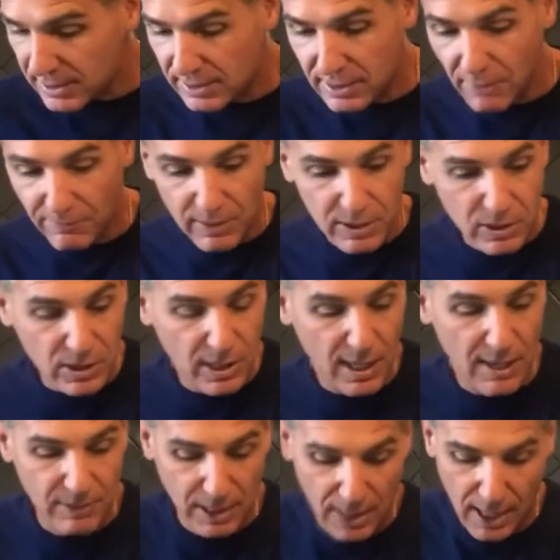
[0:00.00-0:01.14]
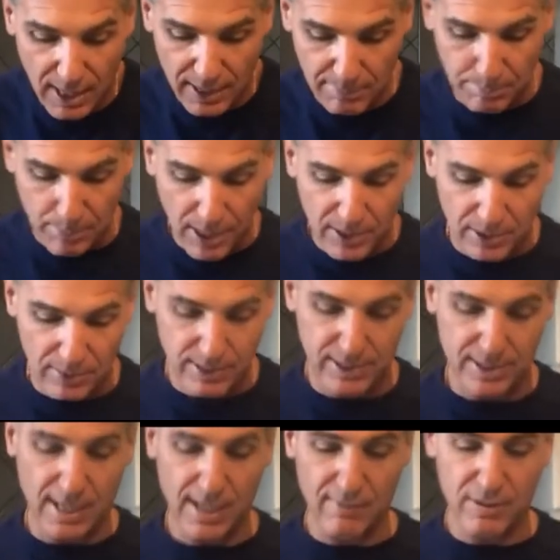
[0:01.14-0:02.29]
different is you're going to have to cut butter
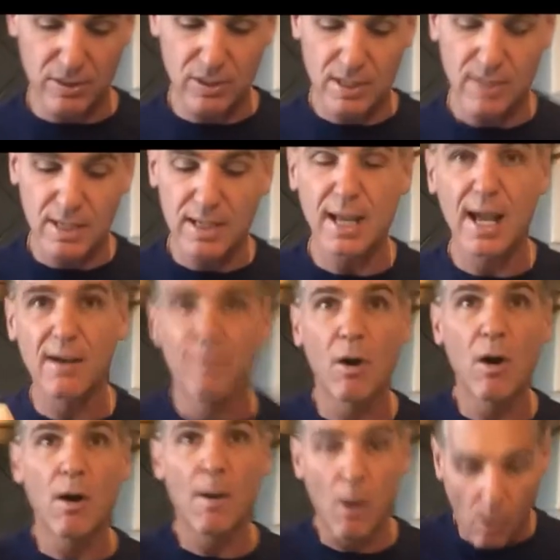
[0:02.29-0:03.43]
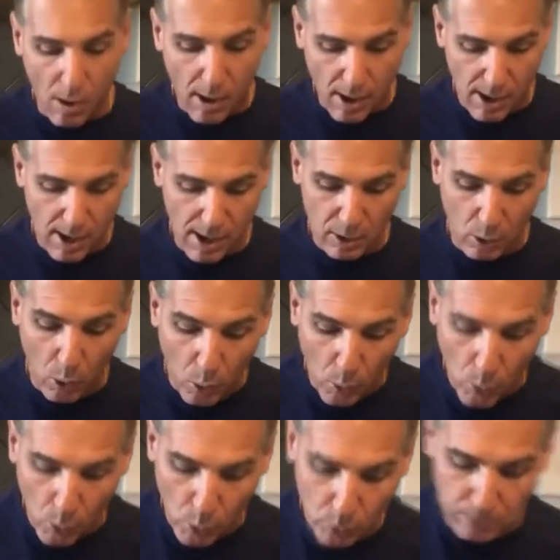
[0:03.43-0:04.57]
inside of it. So you need to have
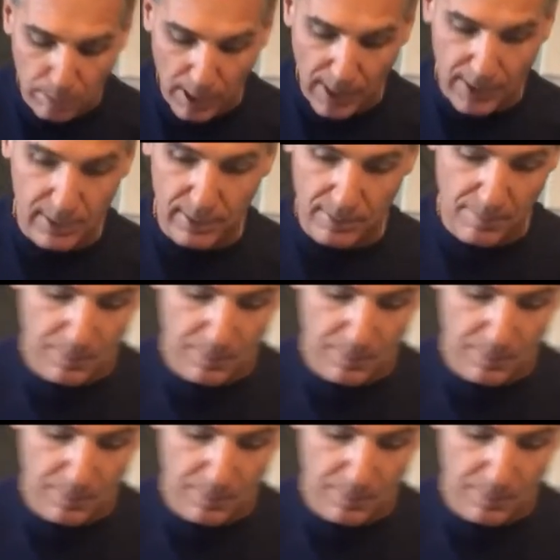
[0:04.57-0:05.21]
cold butter,